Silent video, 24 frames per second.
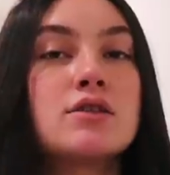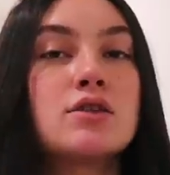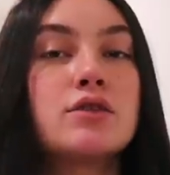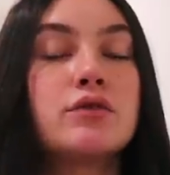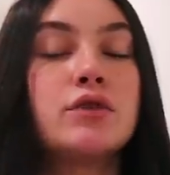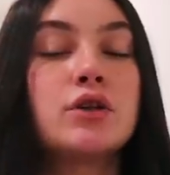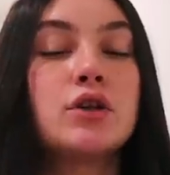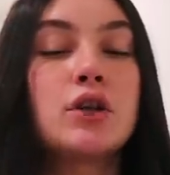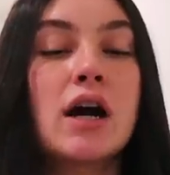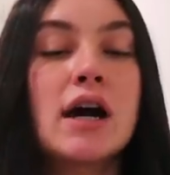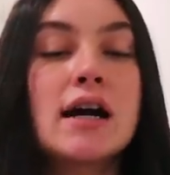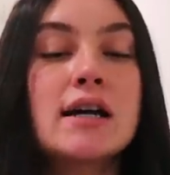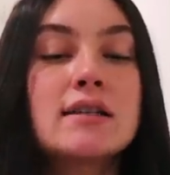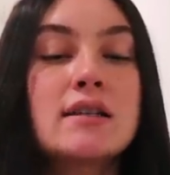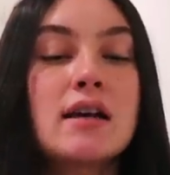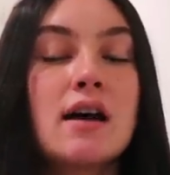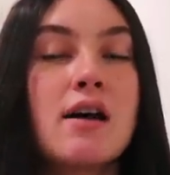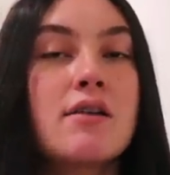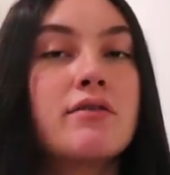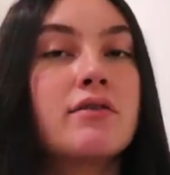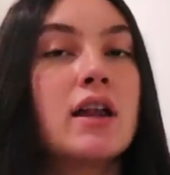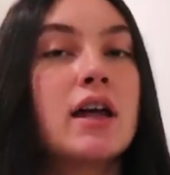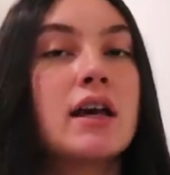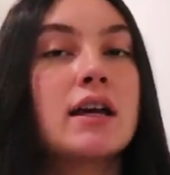So if you guys
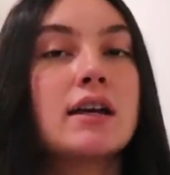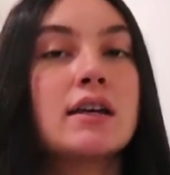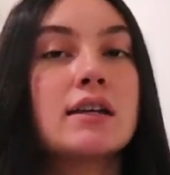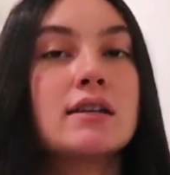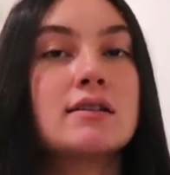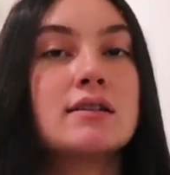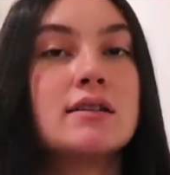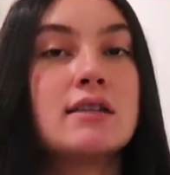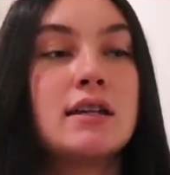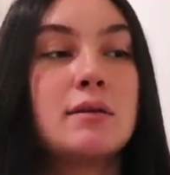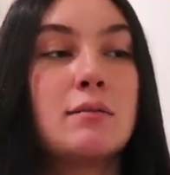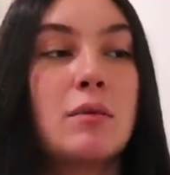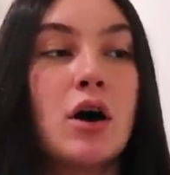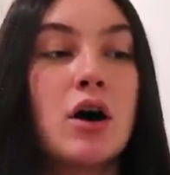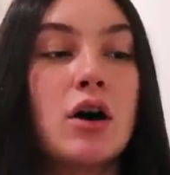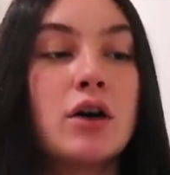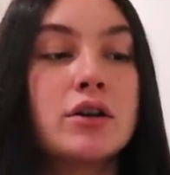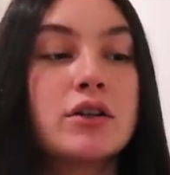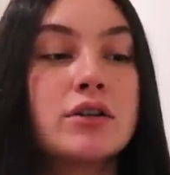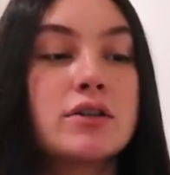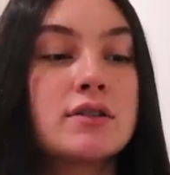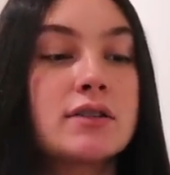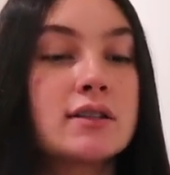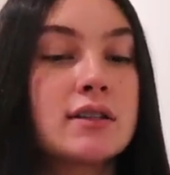have like eczema
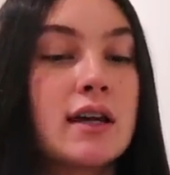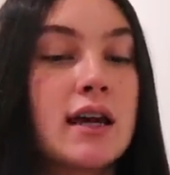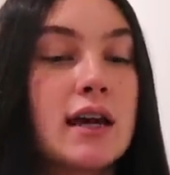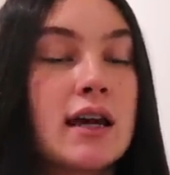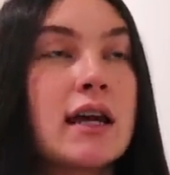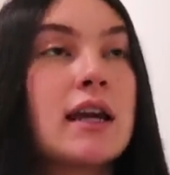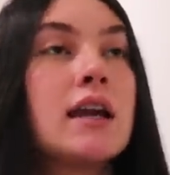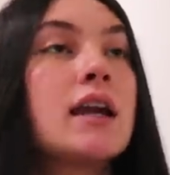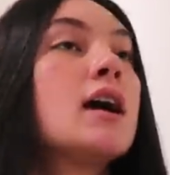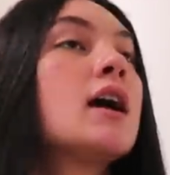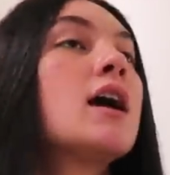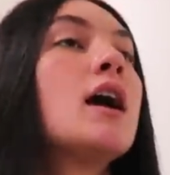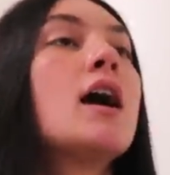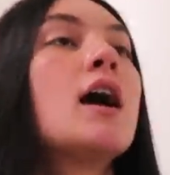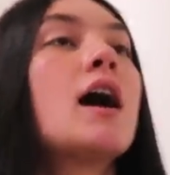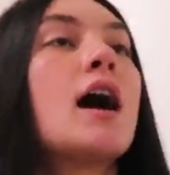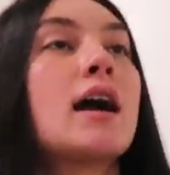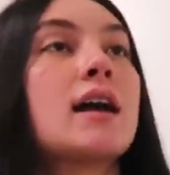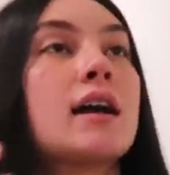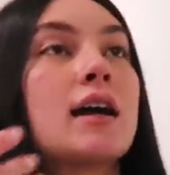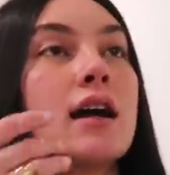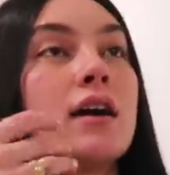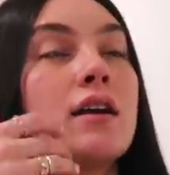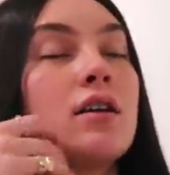on your skin,
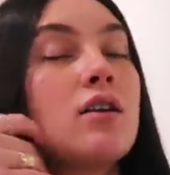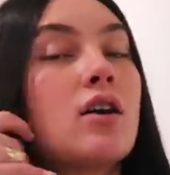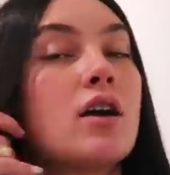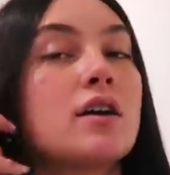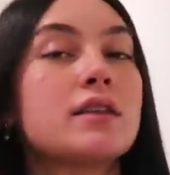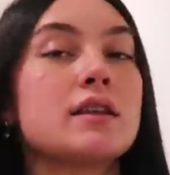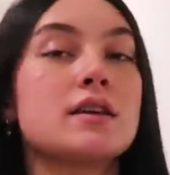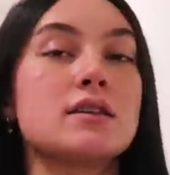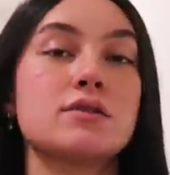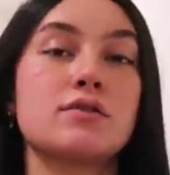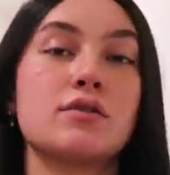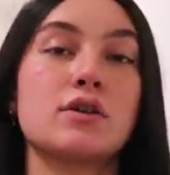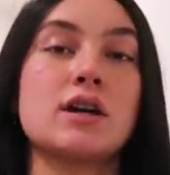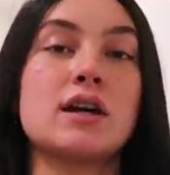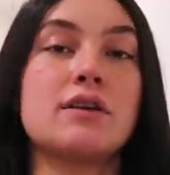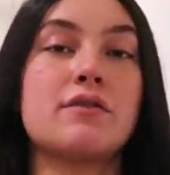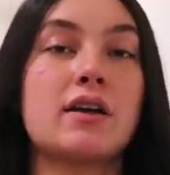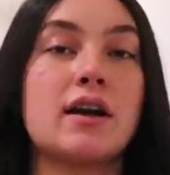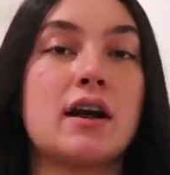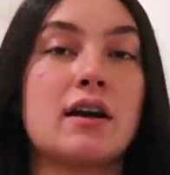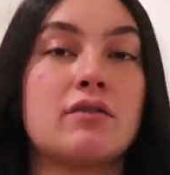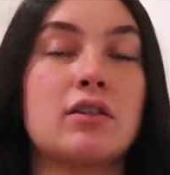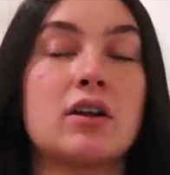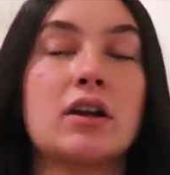I kind of got this for if
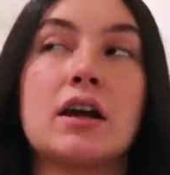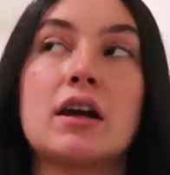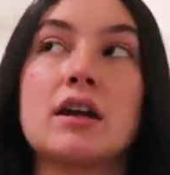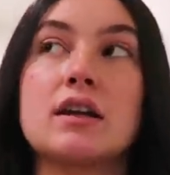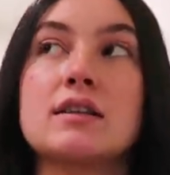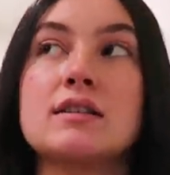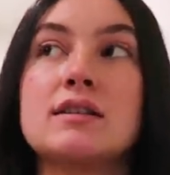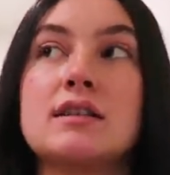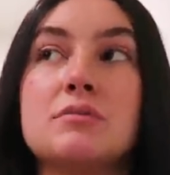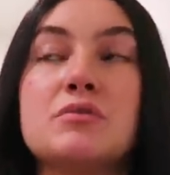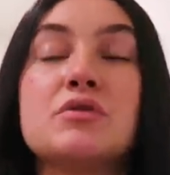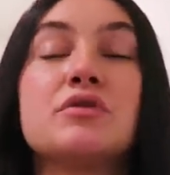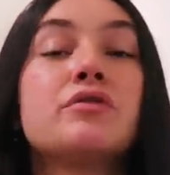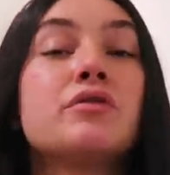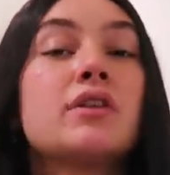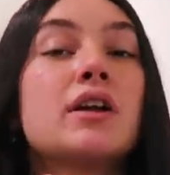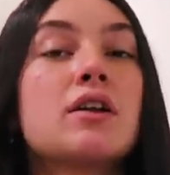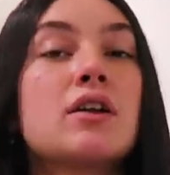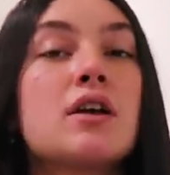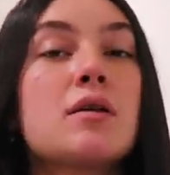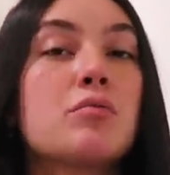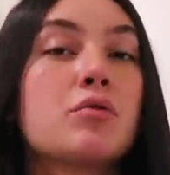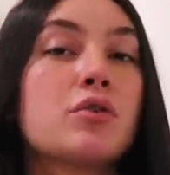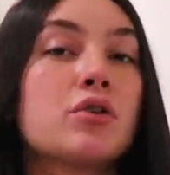I have like an eczema
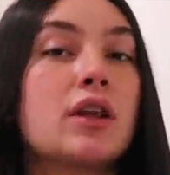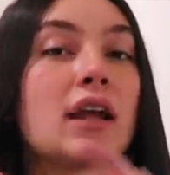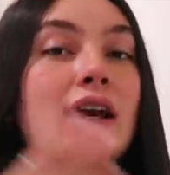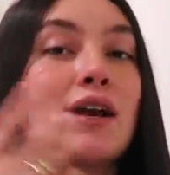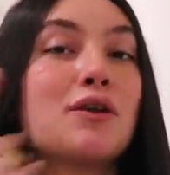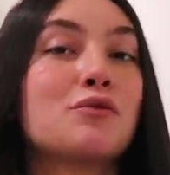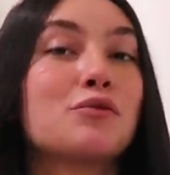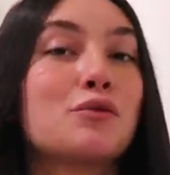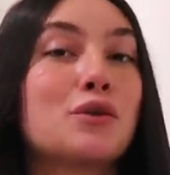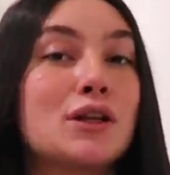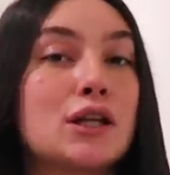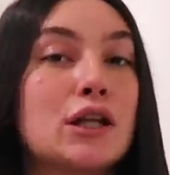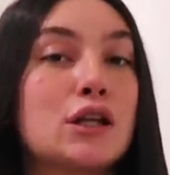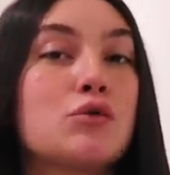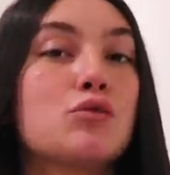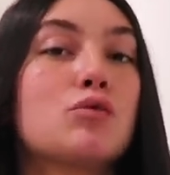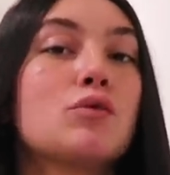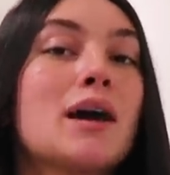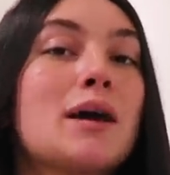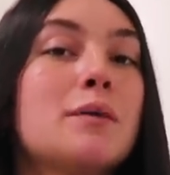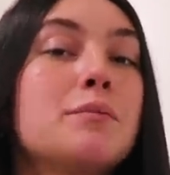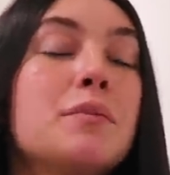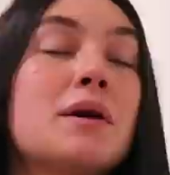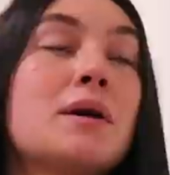flare up or like a really
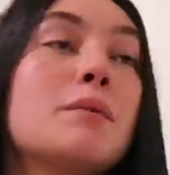red